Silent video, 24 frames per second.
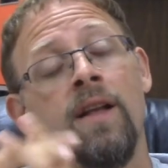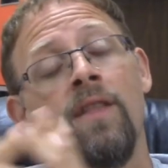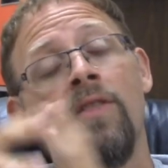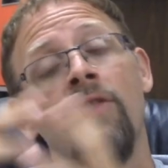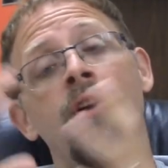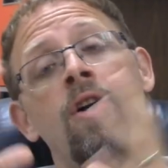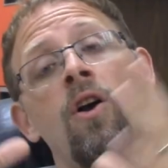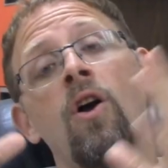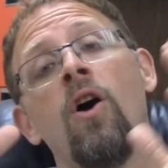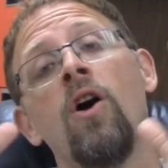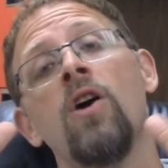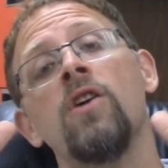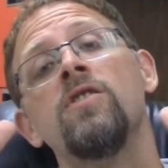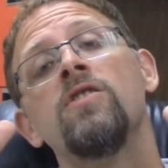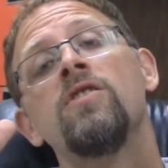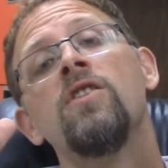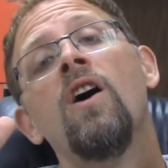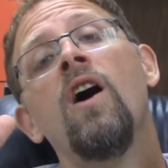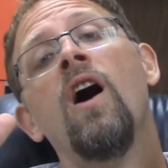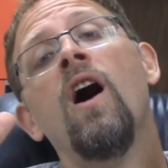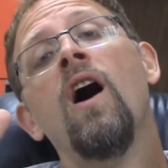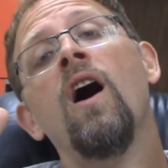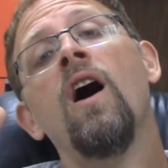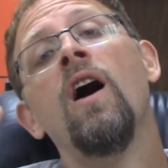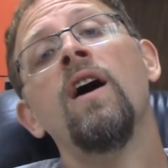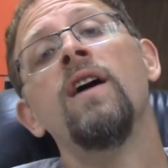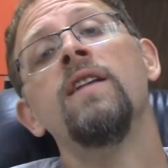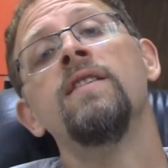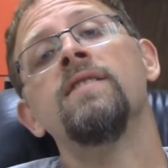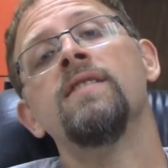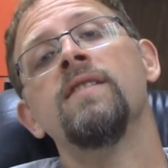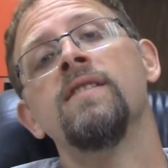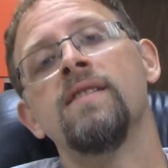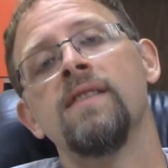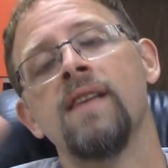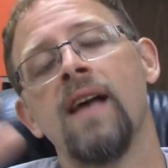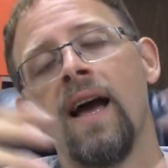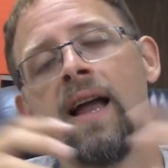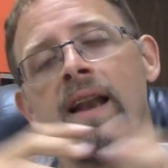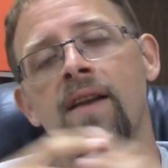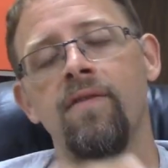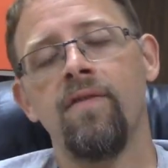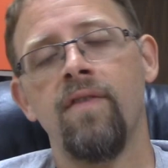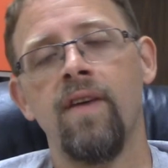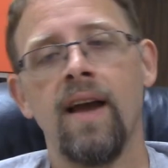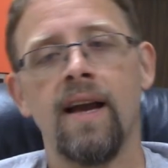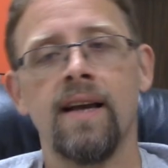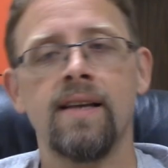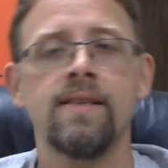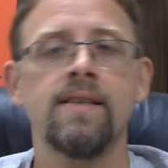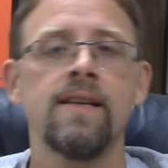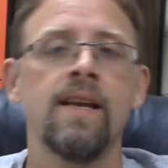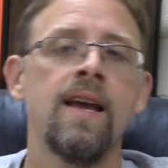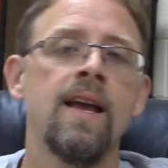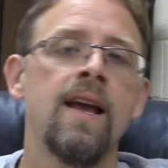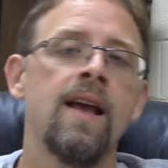There are tons of side effects